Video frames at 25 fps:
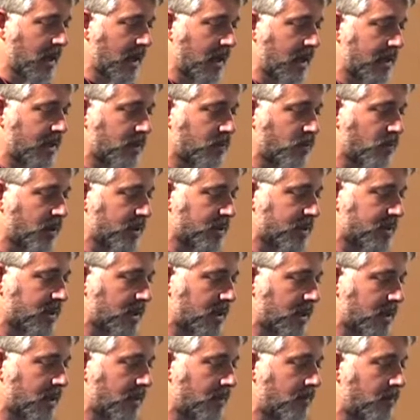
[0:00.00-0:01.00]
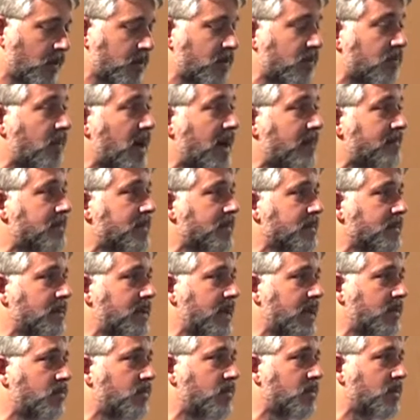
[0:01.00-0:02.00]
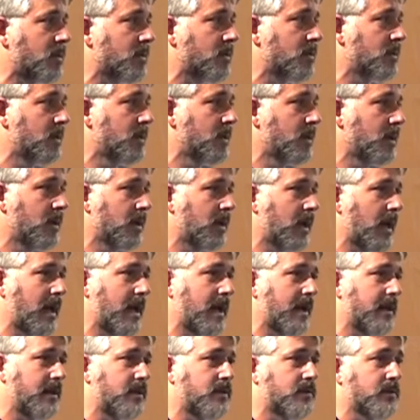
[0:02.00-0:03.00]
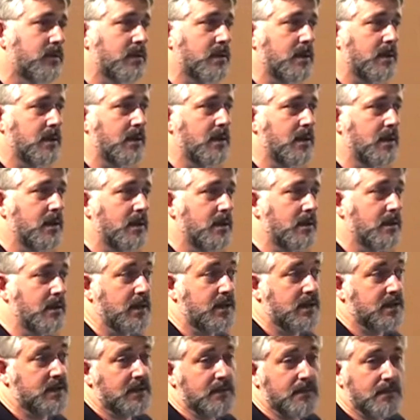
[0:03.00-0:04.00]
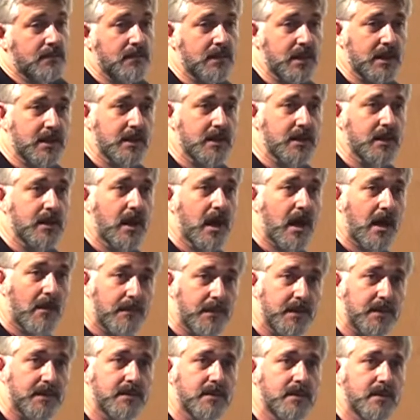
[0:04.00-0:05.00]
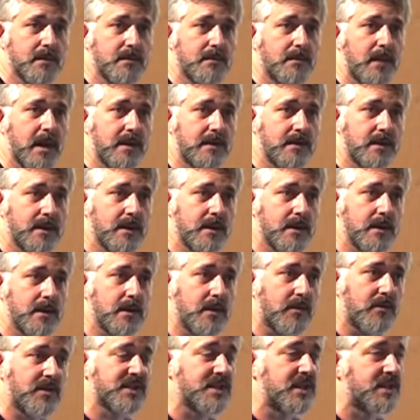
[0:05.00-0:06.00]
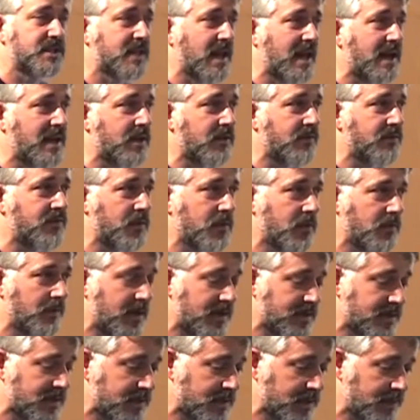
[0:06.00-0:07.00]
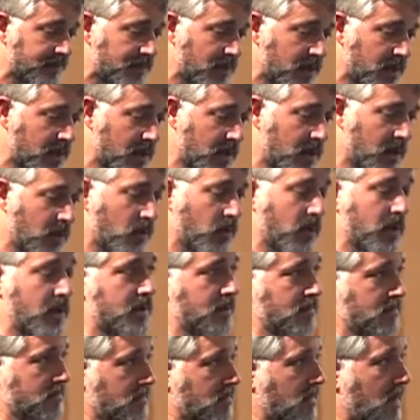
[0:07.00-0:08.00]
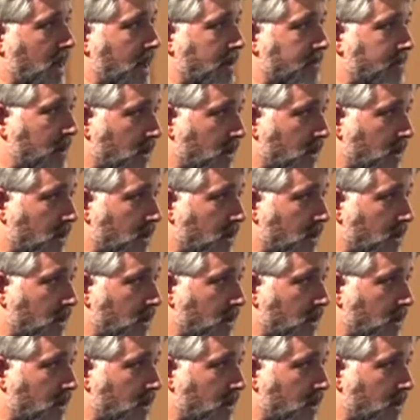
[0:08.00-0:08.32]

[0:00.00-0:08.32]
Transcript: and it was a bottom-up network and it, uh, it's been uh, helped by the research area of the university where I